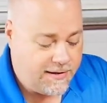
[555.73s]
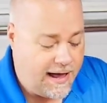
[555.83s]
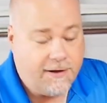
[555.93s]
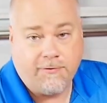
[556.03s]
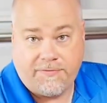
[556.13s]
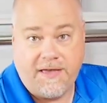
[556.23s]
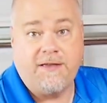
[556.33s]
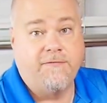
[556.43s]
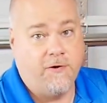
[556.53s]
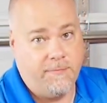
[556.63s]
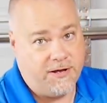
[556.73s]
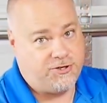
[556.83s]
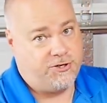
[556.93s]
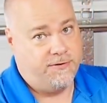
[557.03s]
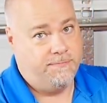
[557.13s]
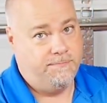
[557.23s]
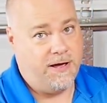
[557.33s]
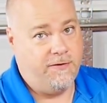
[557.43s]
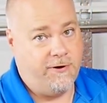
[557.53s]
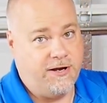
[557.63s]
I thank you very much,
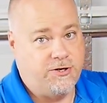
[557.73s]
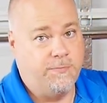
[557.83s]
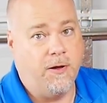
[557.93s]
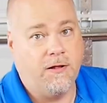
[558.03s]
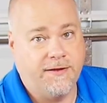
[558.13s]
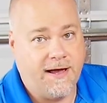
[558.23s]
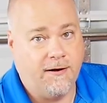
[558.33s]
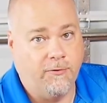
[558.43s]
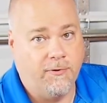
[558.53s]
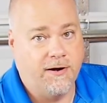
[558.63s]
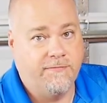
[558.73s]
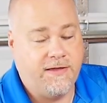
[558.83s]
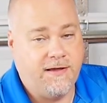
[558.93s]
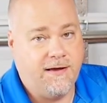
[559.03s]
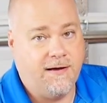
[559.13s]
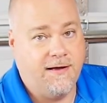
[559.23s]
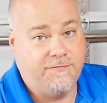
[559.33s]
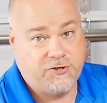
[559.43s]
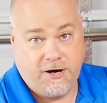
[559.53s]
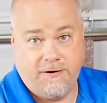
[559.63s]
by the way, to Paul Donnell, one of the
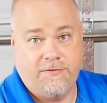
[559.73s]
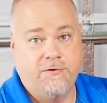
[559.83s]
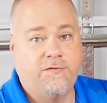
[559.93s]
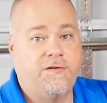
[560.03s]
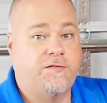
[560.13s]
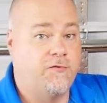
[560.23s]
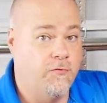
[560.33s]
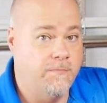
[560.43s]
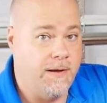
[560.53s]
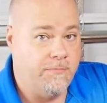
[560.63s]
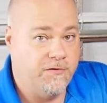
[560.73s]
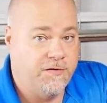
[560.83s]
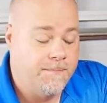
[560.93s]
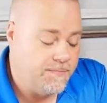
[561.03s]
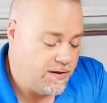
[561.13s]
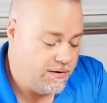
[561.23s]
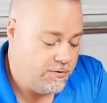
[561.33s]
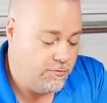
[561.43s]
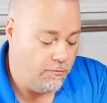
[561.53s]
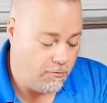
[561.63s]
FJR enthusiast group members,
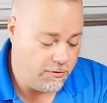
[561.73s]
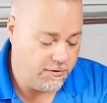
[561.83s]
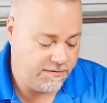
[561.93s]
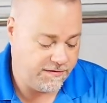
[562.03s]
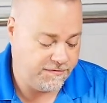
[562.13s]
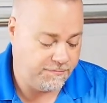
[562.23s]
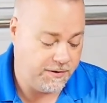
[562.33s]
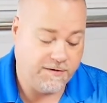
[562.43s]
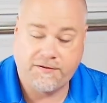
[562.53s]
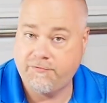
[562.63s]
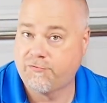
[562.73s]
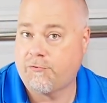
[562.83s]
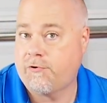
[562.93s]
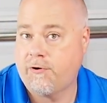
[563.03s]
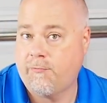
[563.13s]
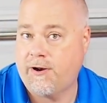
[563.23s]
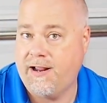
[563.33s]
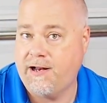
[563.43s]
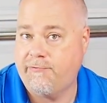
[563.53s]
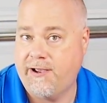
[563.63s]
who ordered this because he was ordering one
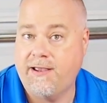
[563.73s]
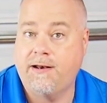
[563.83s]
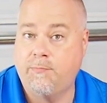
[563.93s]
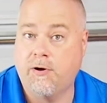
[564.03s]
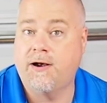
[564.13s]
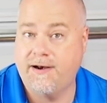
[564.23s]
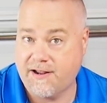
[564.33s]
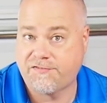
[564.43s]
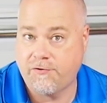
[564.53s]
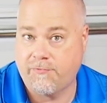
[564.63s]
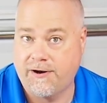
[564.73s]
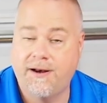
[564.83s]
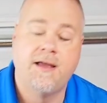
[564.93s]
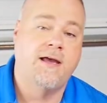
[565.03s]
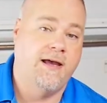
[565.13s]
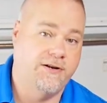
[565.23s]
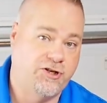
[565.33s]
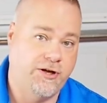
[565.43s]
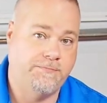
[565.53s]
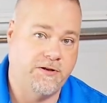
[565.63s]
anyway, and he bought an extra one and
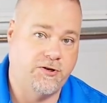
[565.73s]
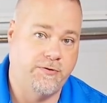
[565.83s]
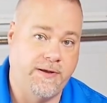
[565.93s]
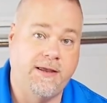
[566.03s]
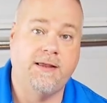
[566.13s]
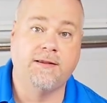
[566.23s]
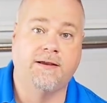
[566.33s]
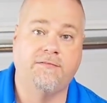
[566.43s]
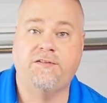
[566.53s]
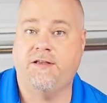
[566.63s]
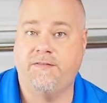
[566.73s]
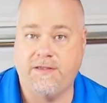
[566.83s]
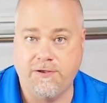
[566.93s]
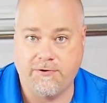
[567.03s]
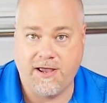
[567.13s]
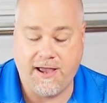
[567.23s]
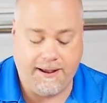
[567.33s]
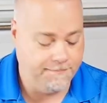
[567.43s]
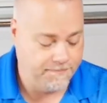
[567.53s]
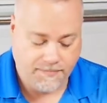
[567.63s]
shipped it to me. He lives in the
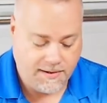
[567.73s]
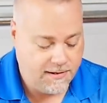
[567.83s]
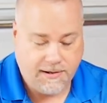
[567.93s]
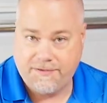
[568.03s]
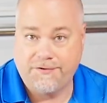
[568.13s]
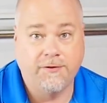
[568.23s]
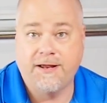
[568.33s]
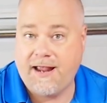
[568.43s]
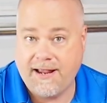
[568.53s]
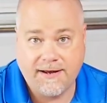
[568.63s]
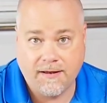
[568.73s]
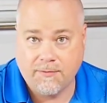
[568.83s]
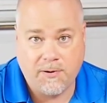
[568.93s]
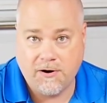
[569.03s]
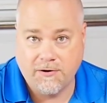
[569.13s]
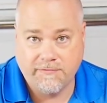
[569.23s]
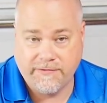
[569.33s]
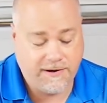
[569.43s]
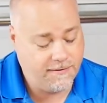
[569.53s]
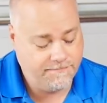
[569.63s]
UK. It's only an $8 part over
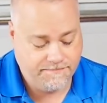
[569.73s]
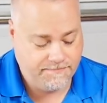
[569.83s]
there.